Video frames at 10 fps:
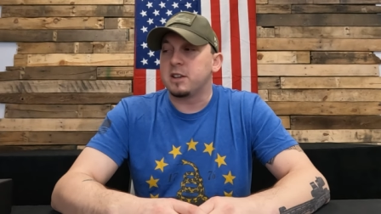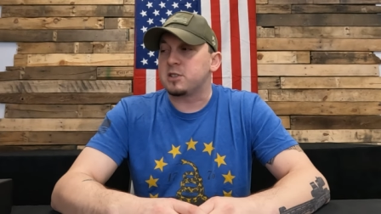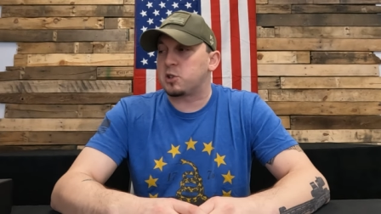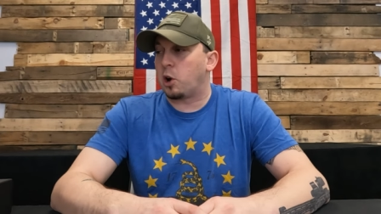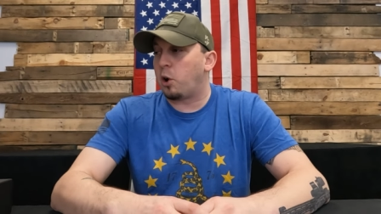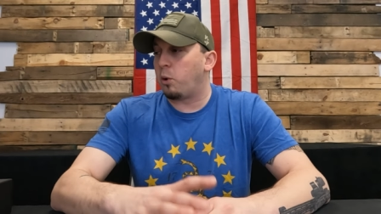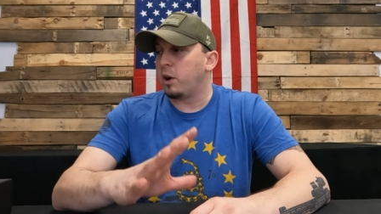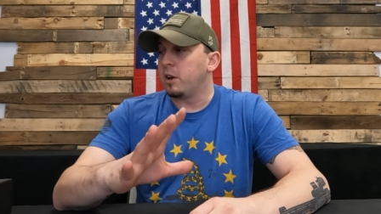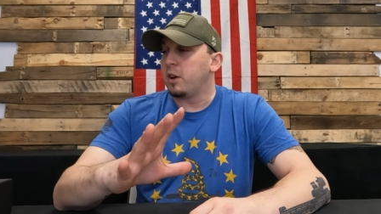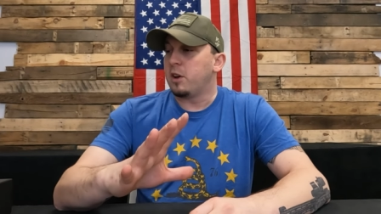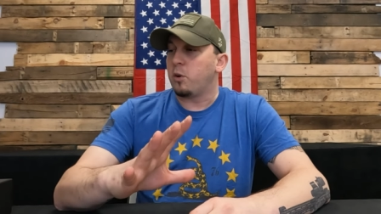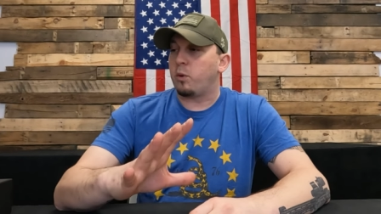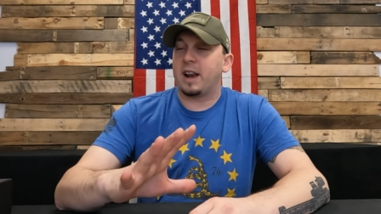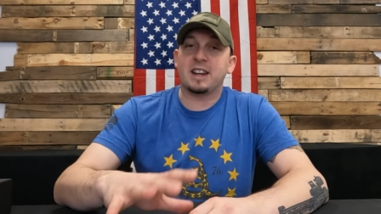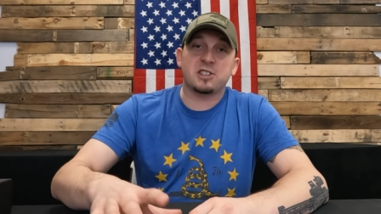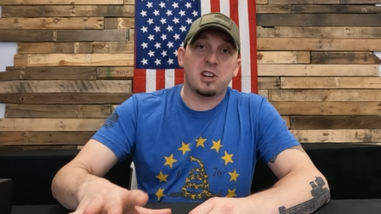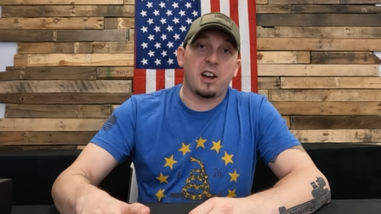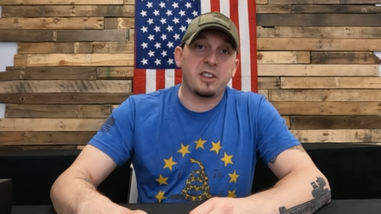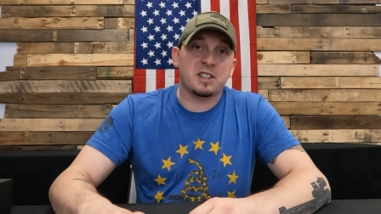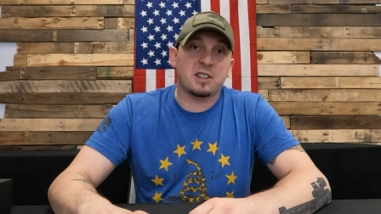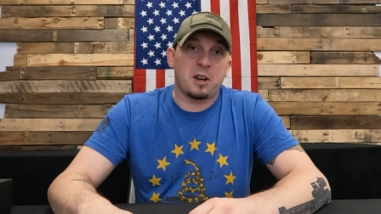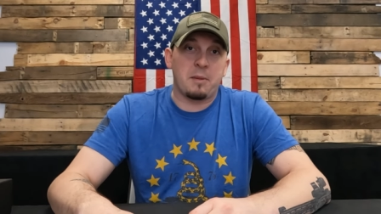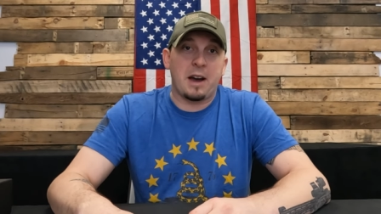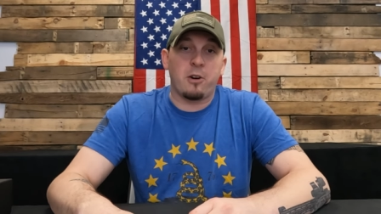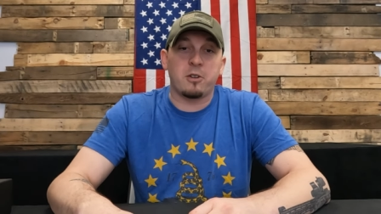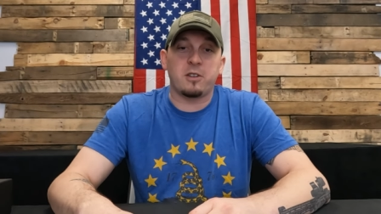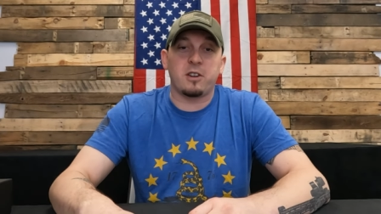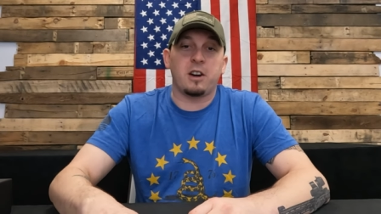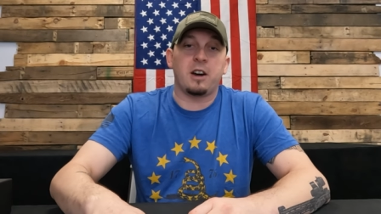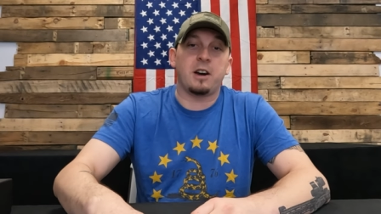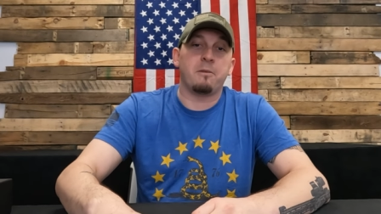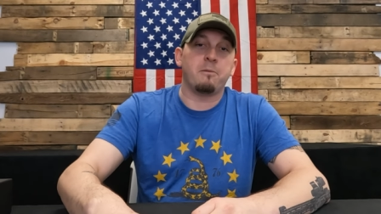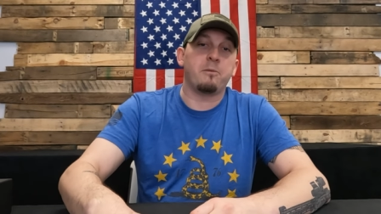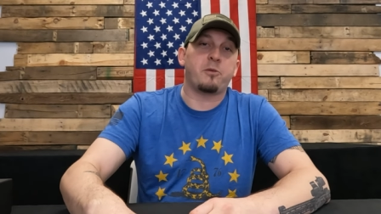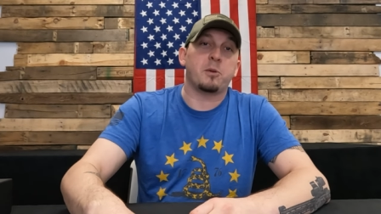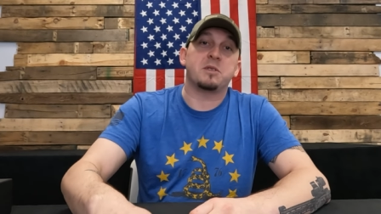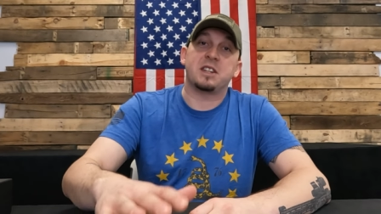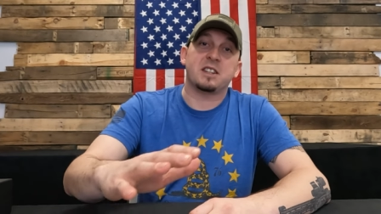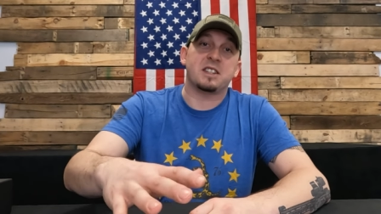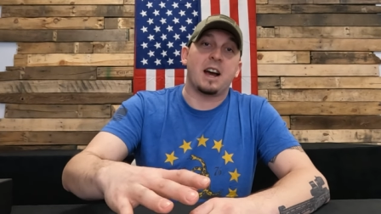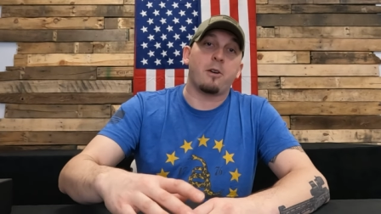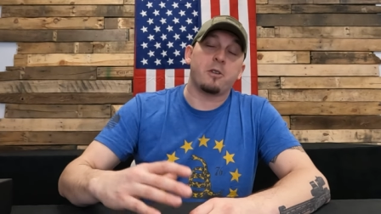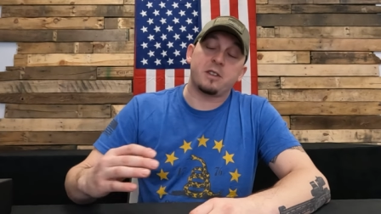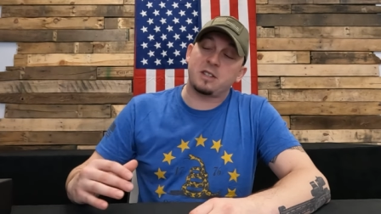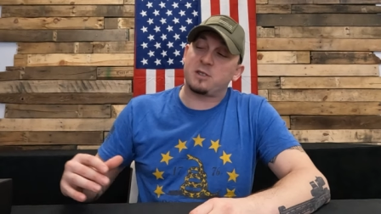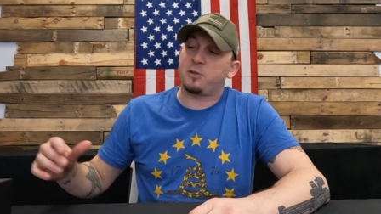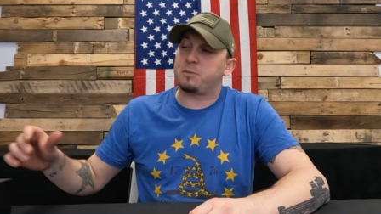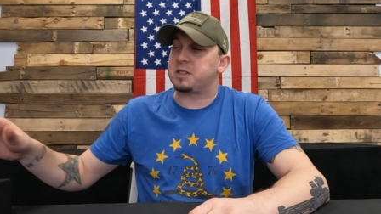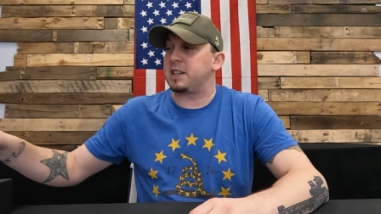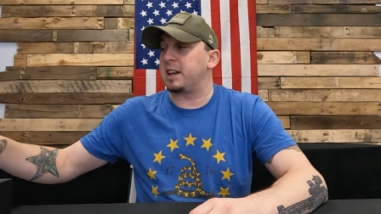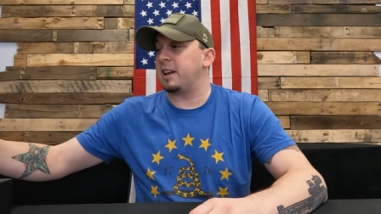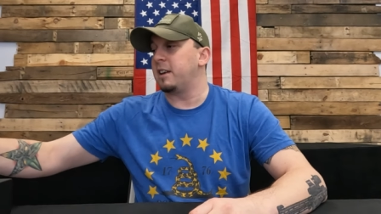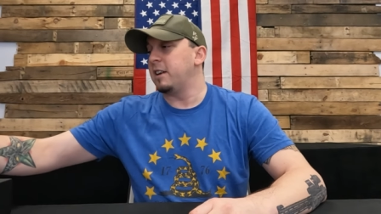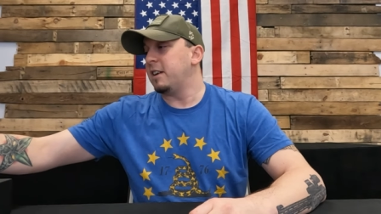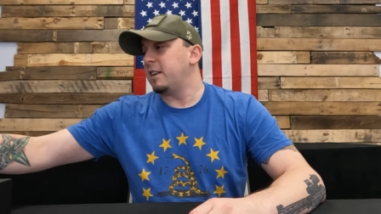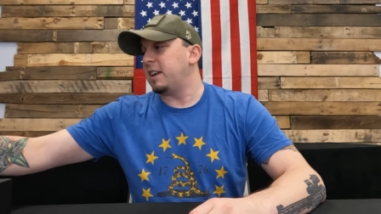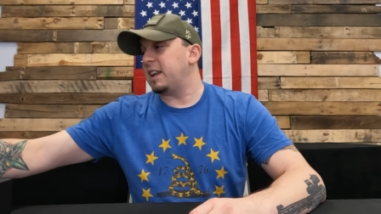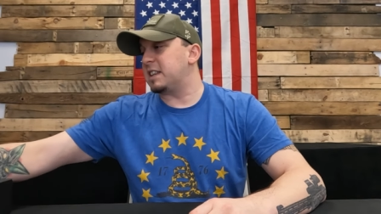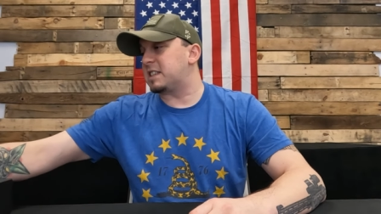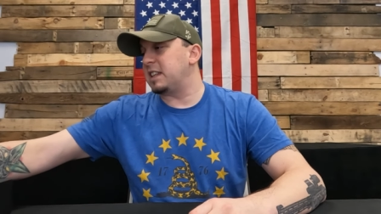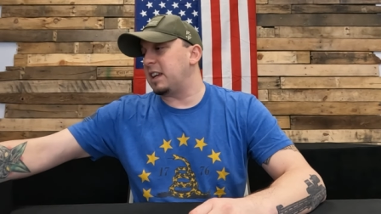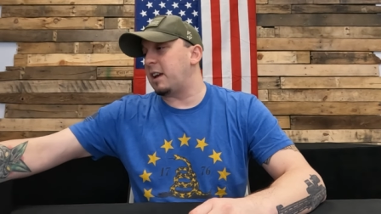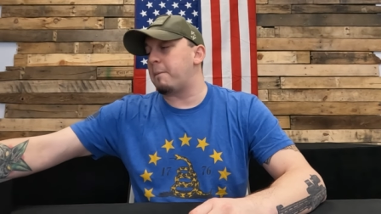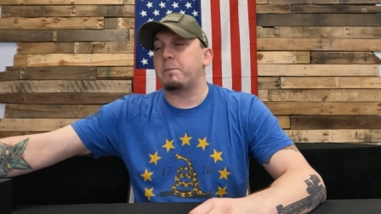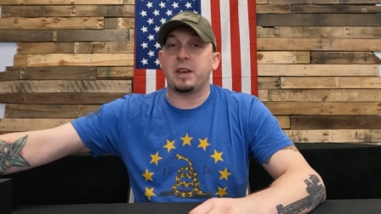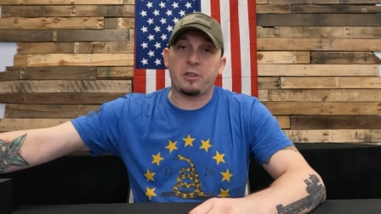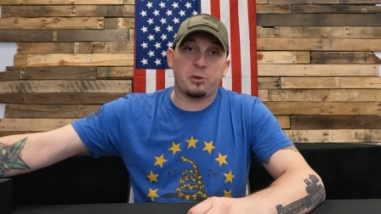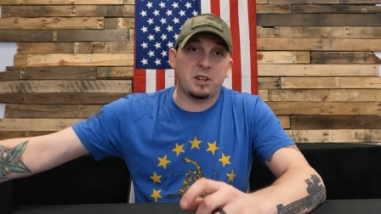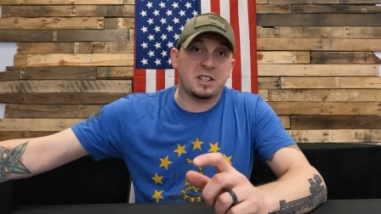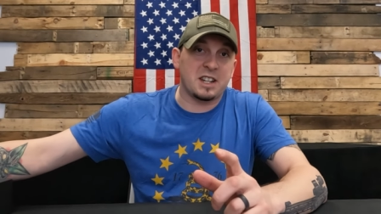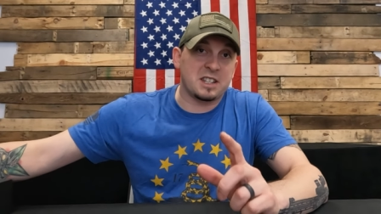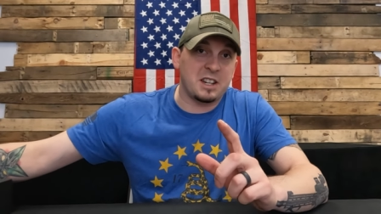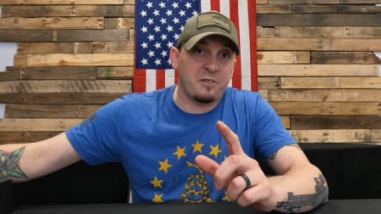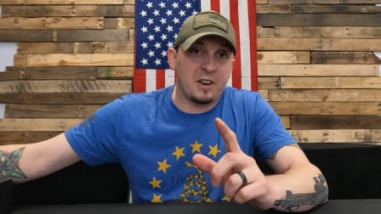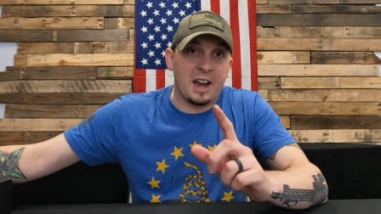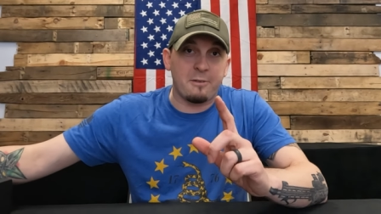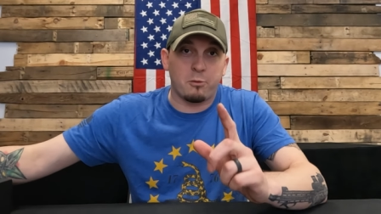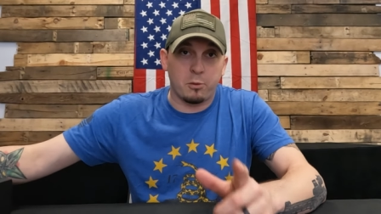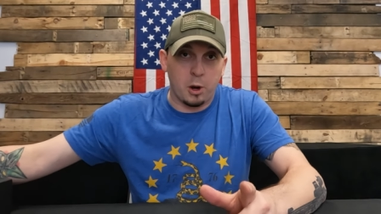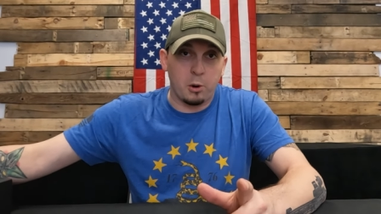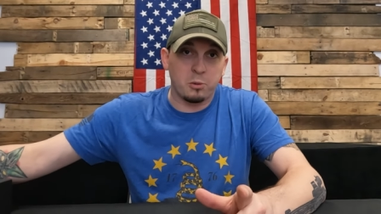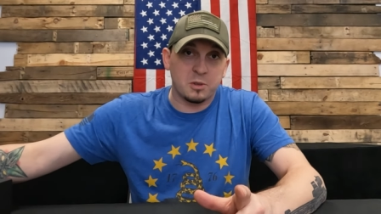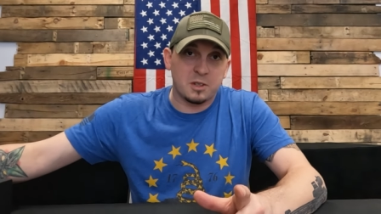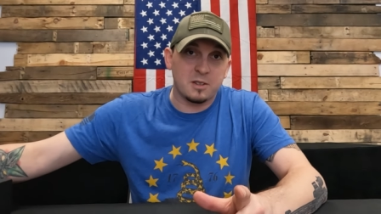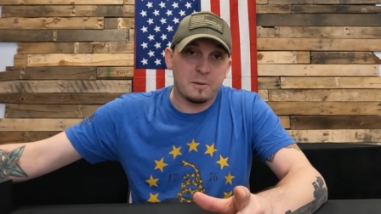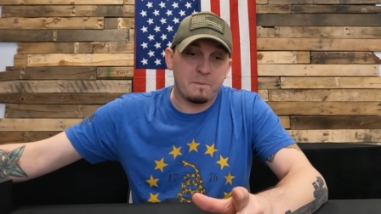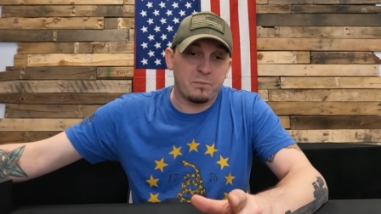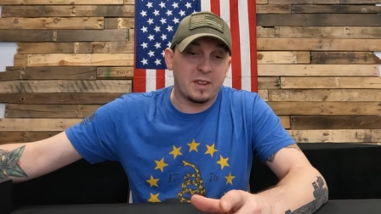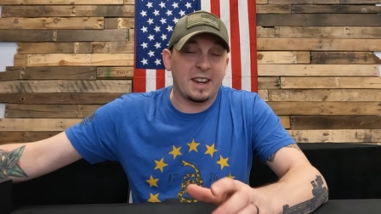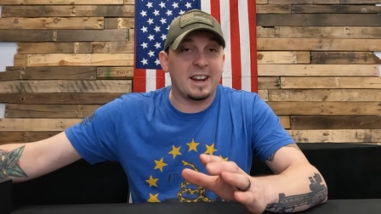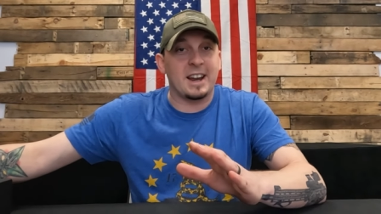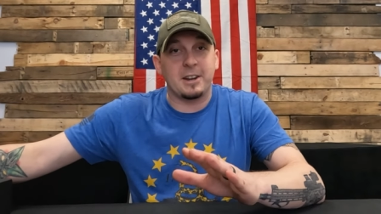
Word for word: So when I saw this come out um, from Sig Sauer, this is from Sig, it is the P365 Rose. And I